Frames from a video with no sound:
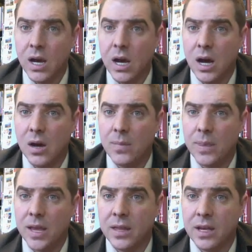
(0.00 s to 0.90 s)

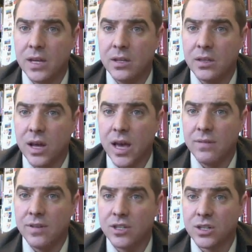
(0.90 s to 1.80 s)
And they had
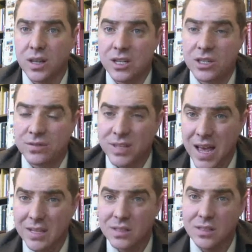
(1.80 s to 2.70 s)
efficient collection of
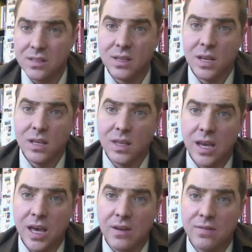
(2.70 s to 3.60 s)
taxes. They
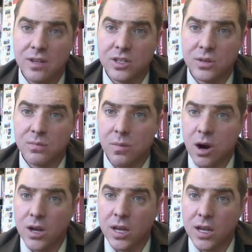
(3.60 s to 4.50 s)
had efficient
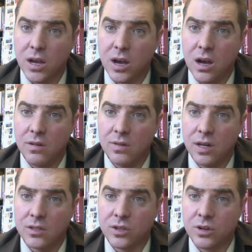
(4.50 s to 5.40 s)
marking of
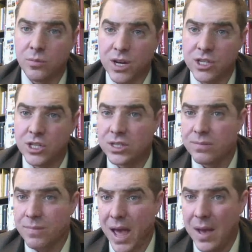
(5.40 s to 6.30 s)
certain regions
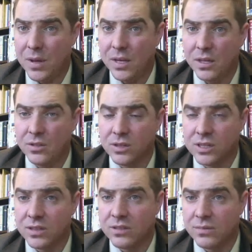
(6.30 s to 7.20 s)
and mapping. They used
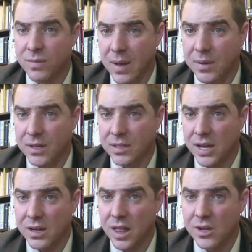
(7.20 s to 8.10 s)
extensive mapping
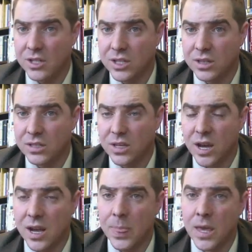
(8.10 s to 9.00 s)
technologies at the
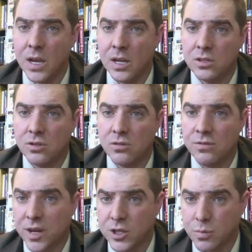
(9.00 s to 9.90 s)
time to
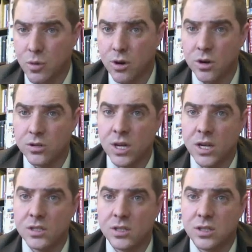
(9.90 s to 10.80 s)
fix borders,
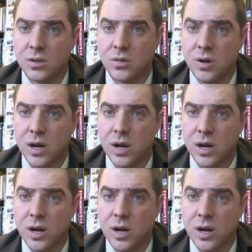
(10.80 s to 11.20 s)
to